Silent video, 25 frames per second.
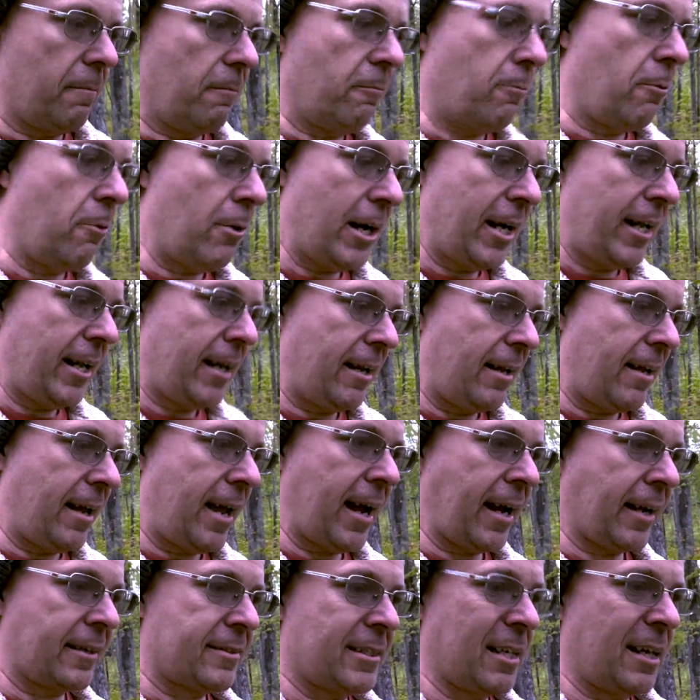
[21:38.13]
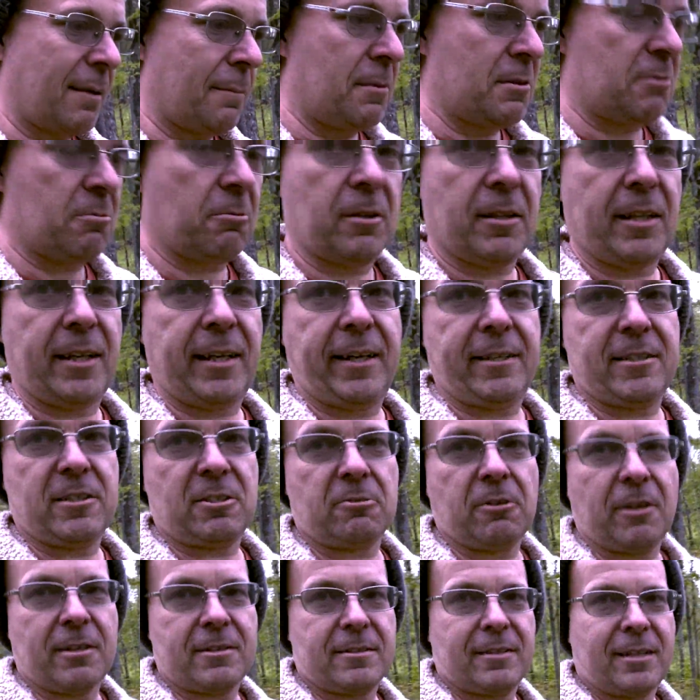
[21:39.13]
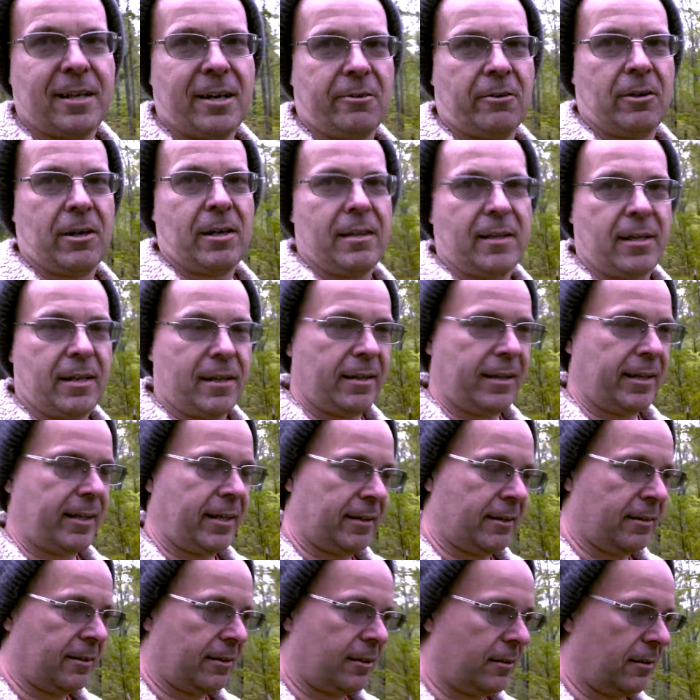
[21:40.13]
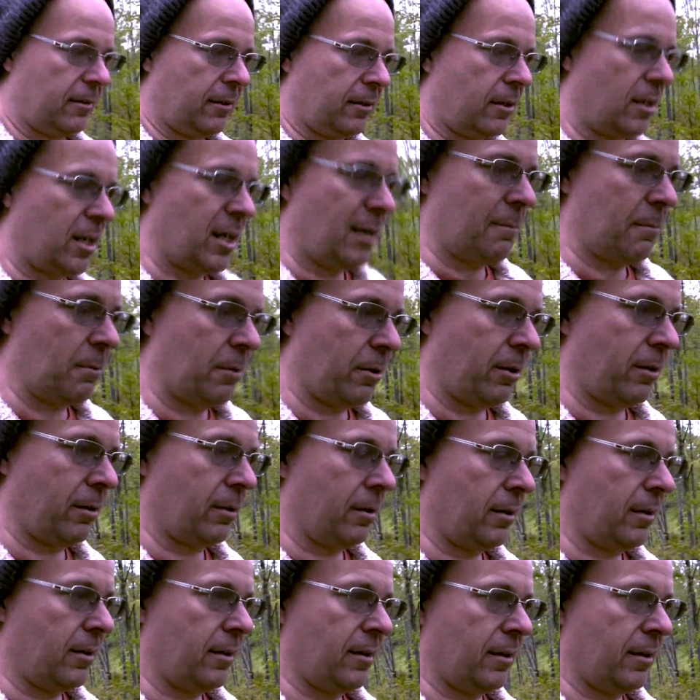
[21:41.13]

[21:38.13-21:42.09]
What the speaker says: When it acts up is when they get stressed out, and then they get the copper